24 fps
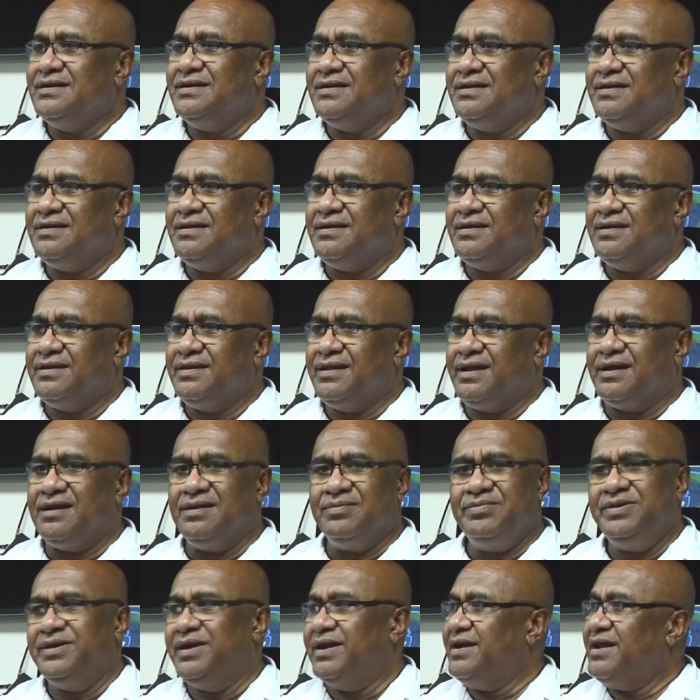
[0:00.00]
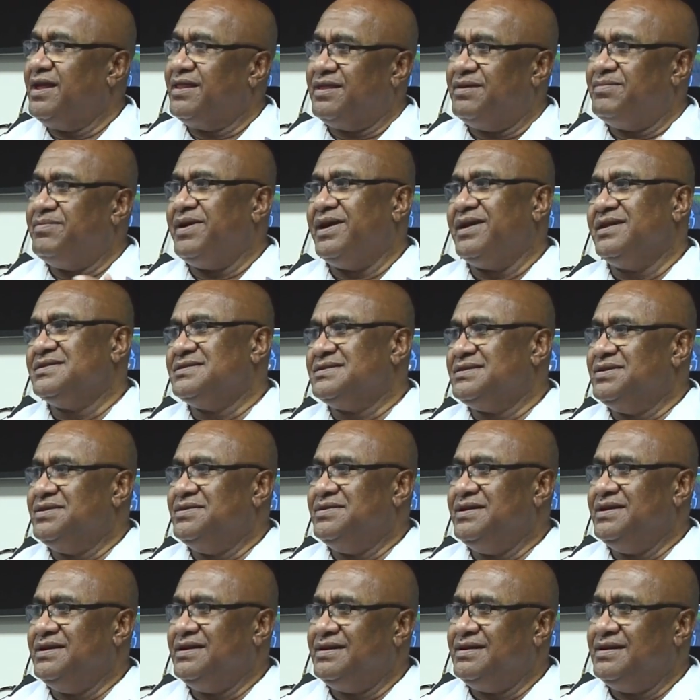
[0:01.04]
And that'll be another
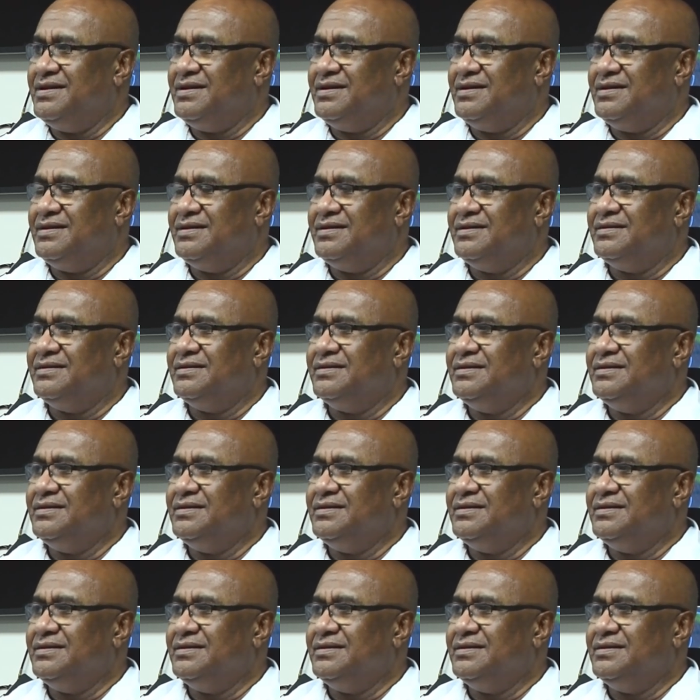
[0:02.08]
milestone in